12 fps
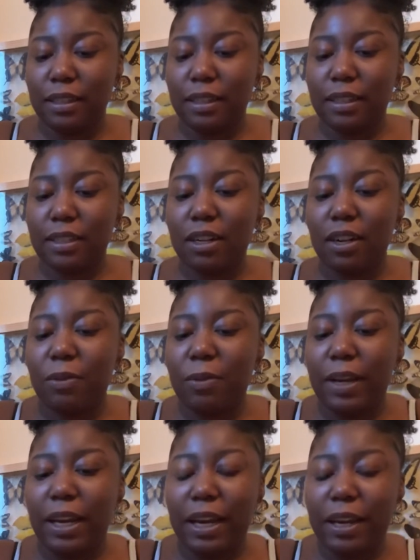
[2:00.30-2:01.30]
Let's start off
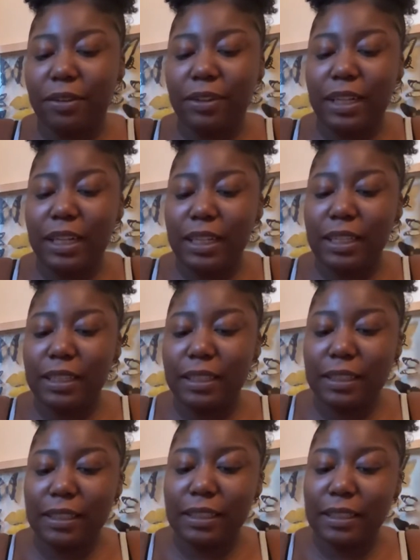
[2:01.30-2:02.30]
with
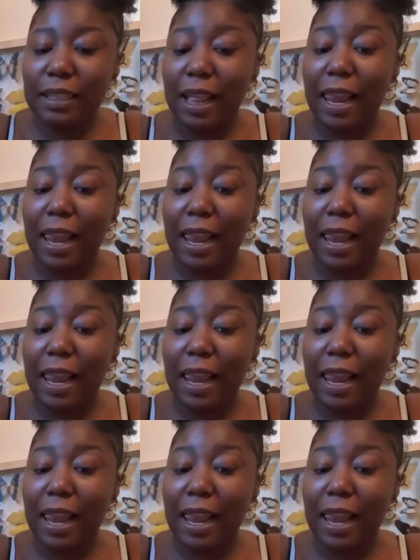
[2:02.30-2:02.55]
Aries.